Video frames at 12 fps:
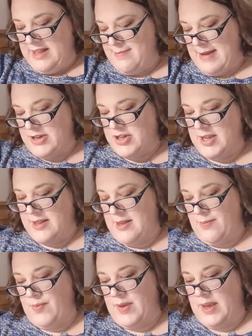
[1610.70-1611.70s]
this matches
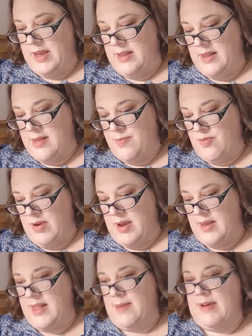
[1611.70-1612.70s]
something in the spring
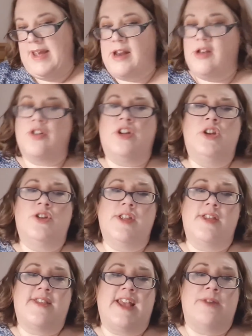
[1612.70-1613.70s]
at summer catalogue. A lot of
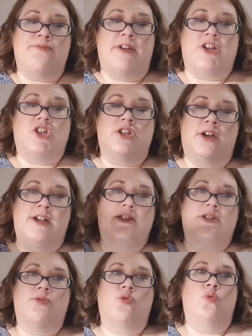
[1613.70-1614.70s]
the Celebration
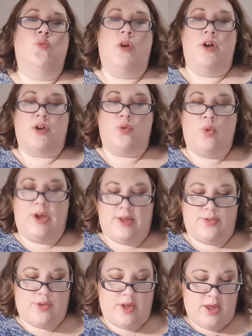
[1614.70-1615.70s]
items will work
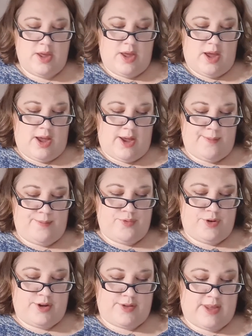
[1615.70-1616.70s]
with
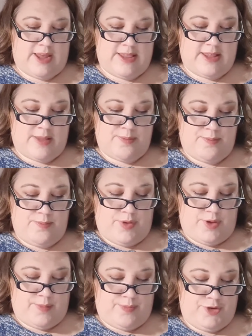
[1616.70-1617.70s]
products in
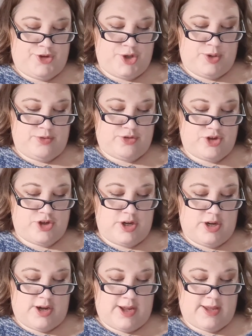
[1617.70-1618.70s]
the June to
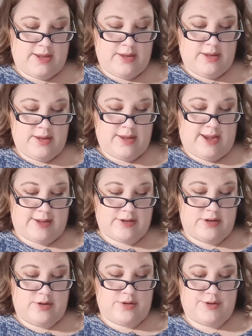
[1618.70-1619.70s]
July
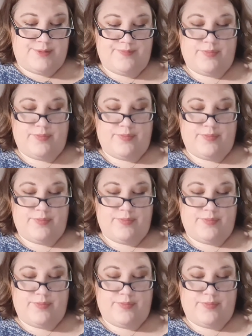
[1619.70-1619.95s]
catalogue.